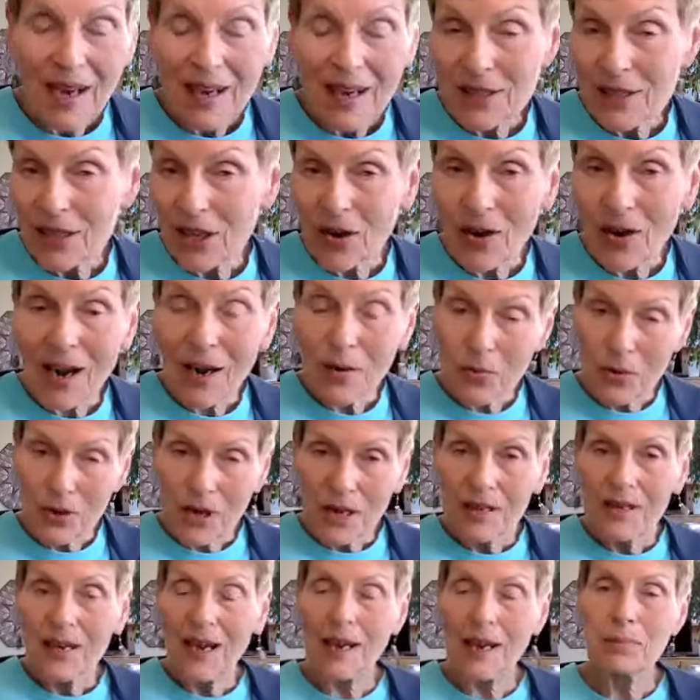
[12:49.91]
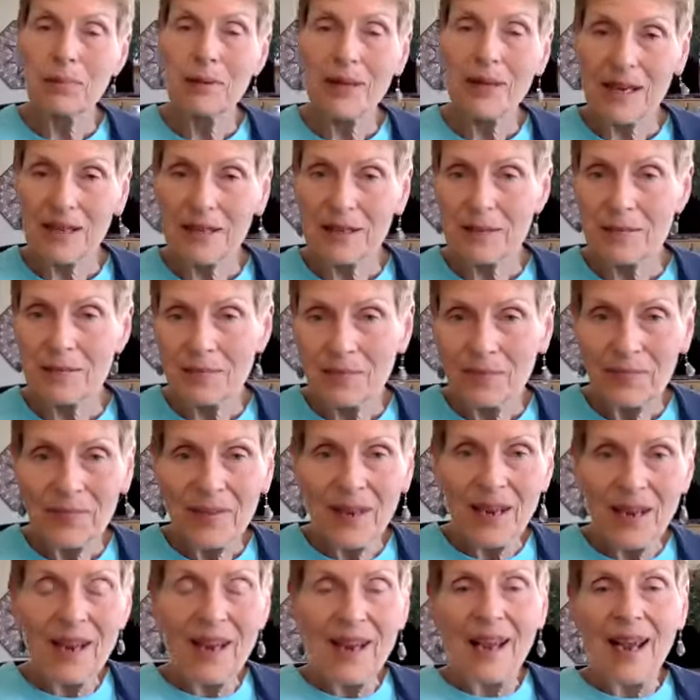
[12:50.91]
So I plant them
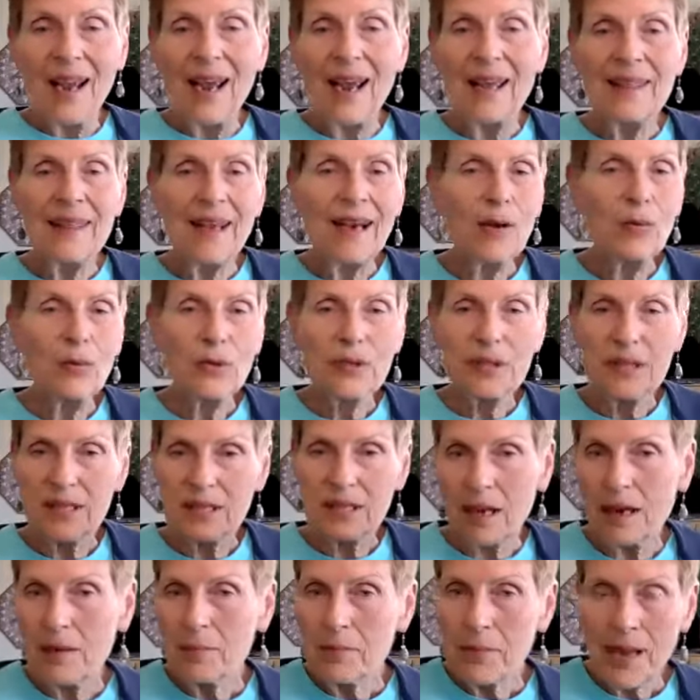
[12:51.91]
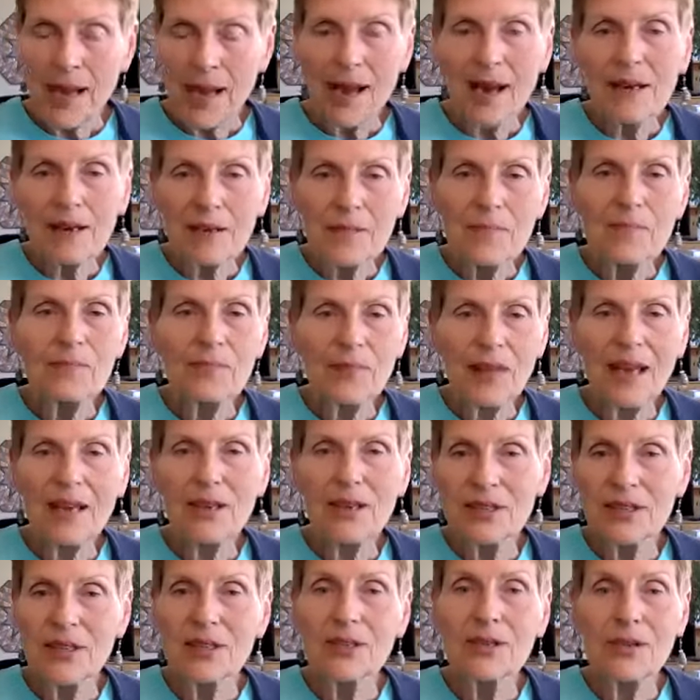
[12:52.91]
and then it would set them back. I
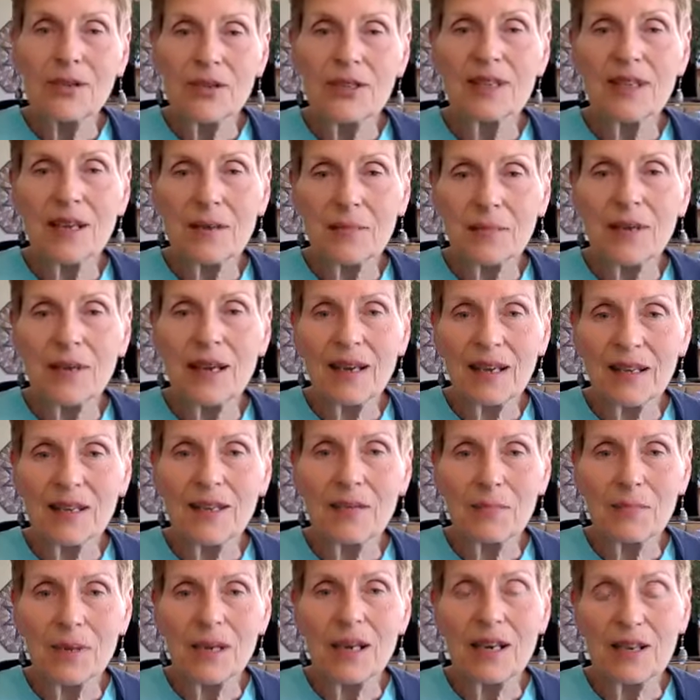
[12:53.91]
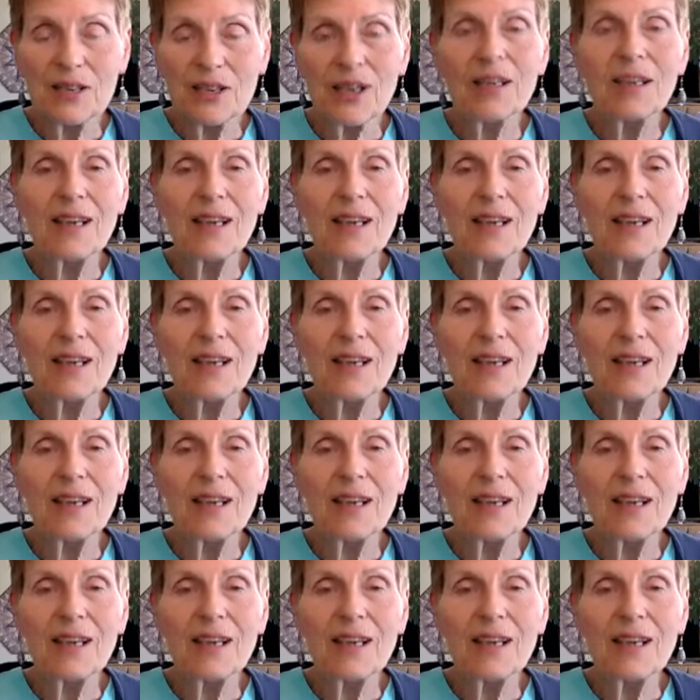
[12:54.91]
used to do the same thing at the beach.